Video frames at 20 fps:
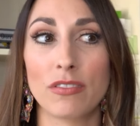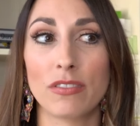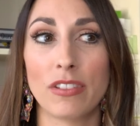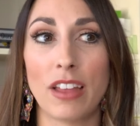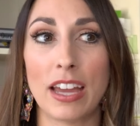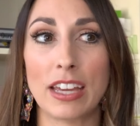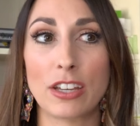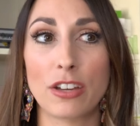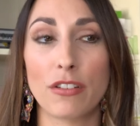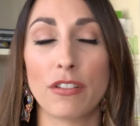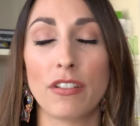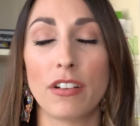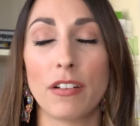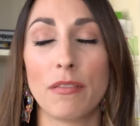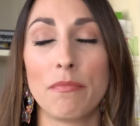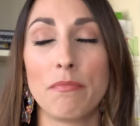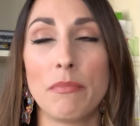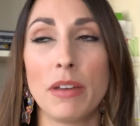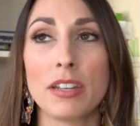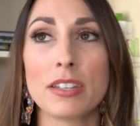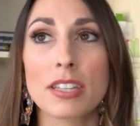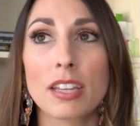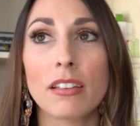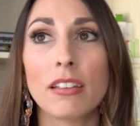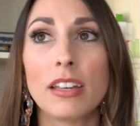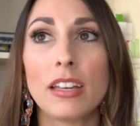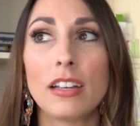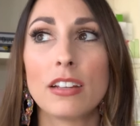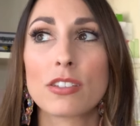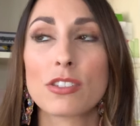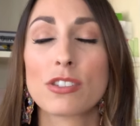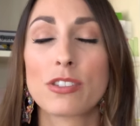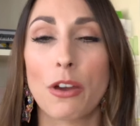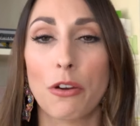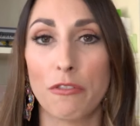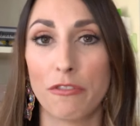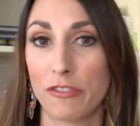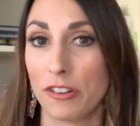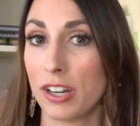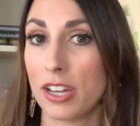like mentally
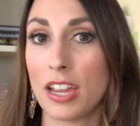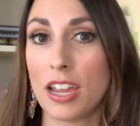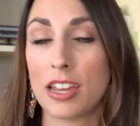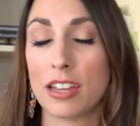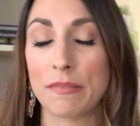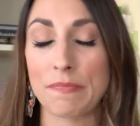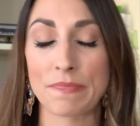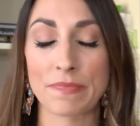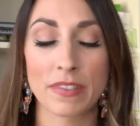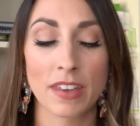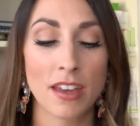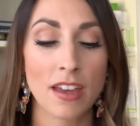so freeing.